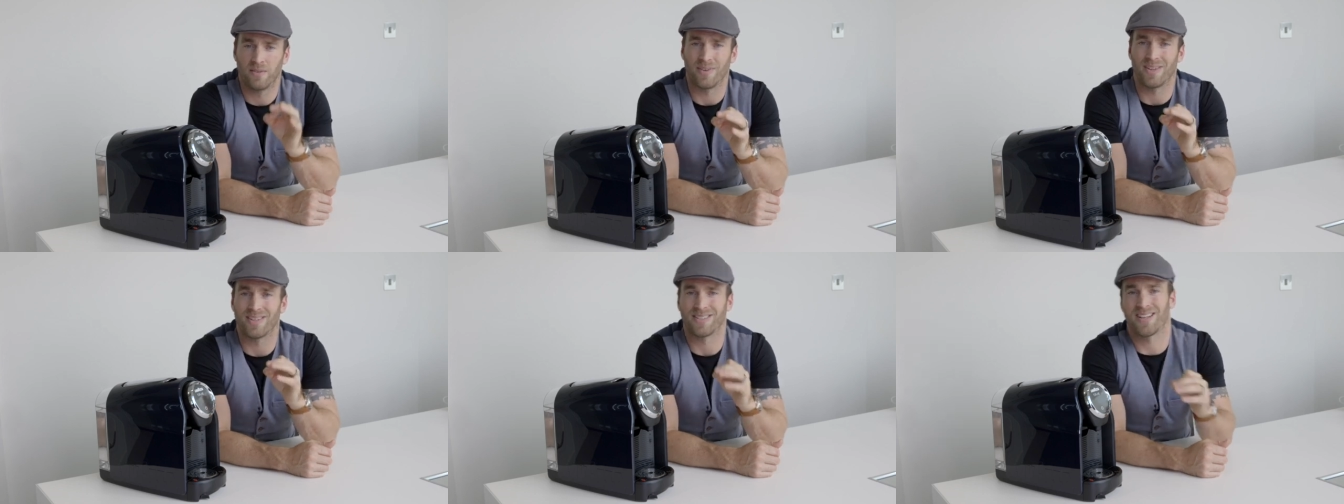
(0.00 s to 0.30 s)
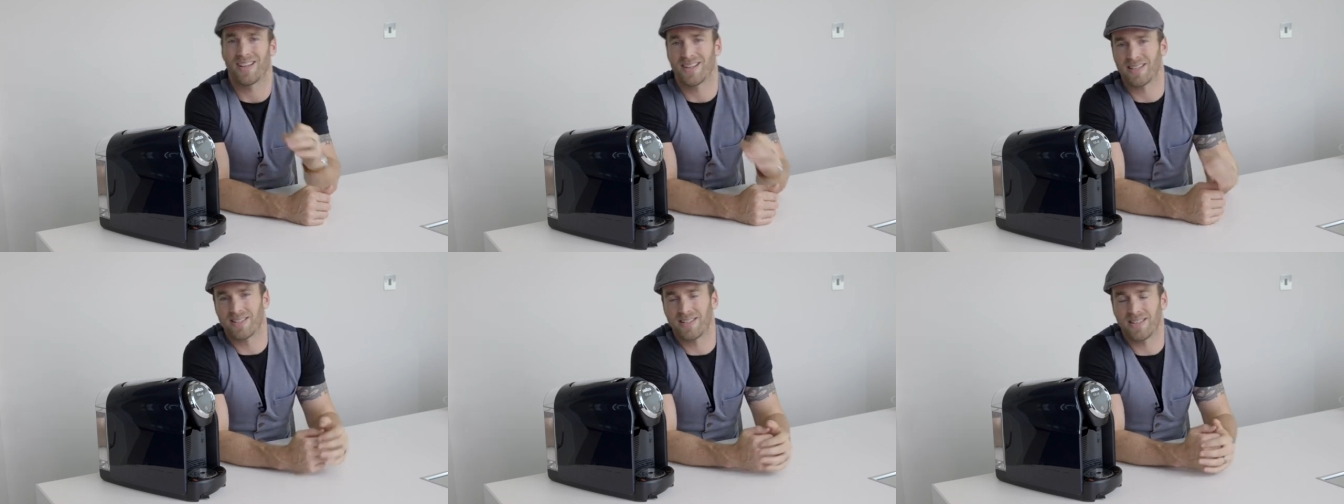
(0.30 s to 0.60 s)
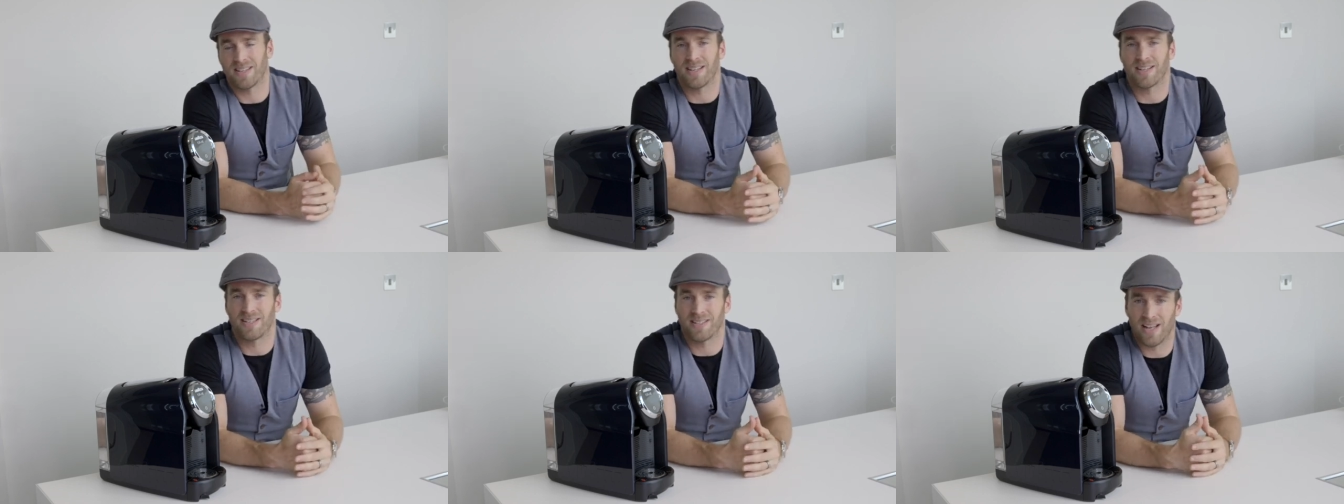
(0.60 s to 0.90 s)

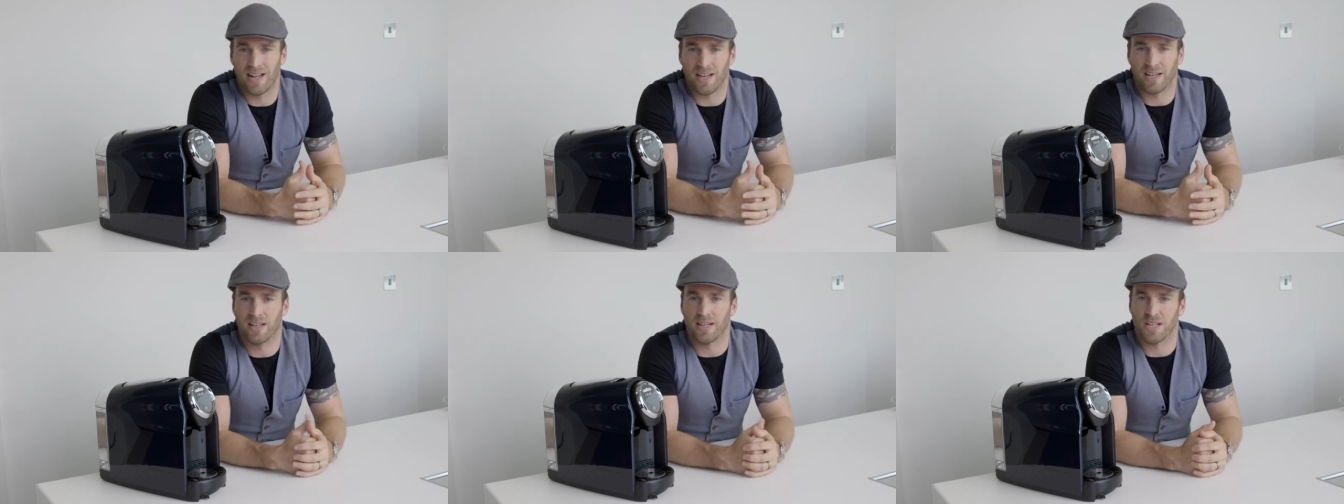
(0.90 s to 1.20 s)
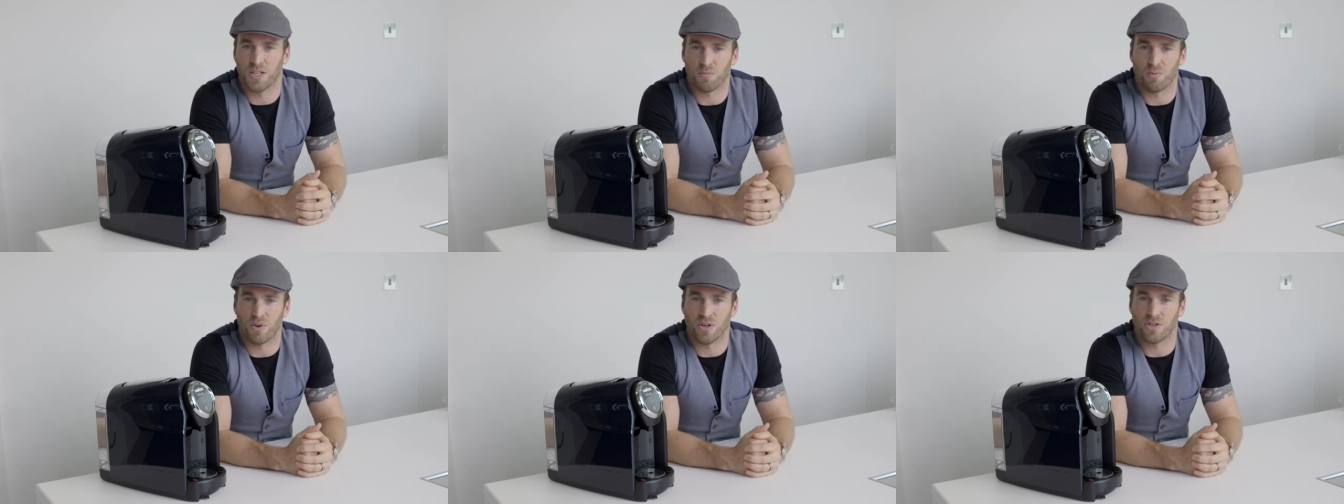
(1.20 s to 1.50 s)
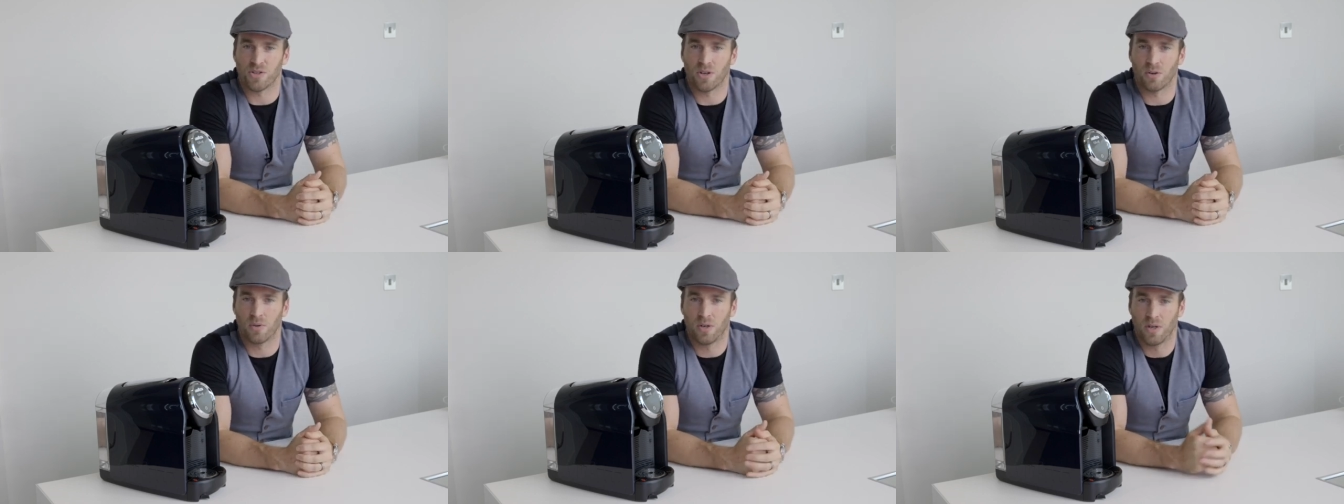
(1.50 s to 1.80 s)
fantastic Italian
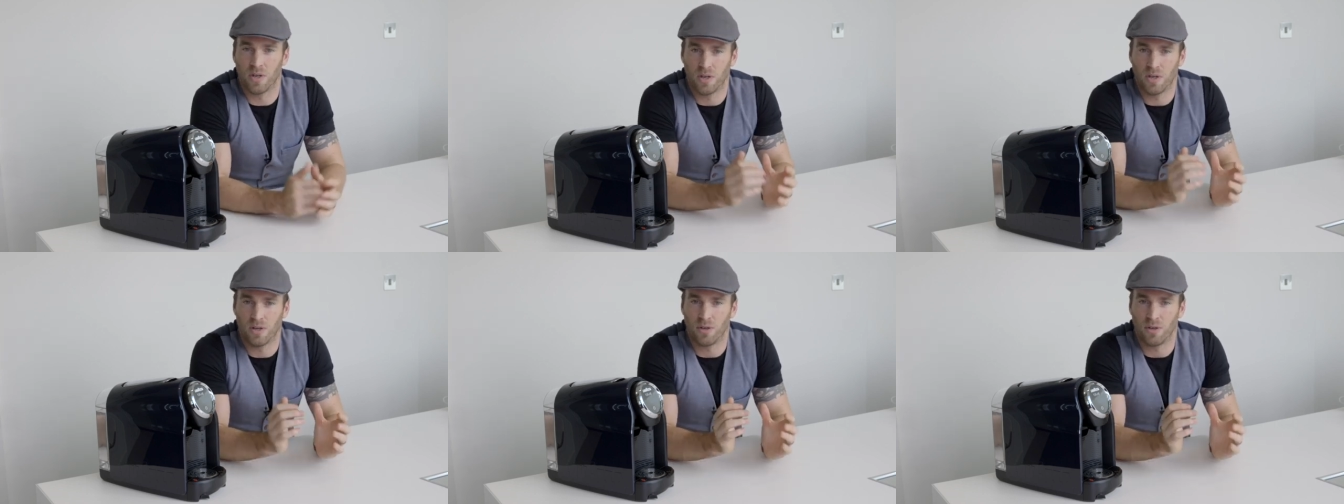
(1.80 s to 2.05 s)
espresso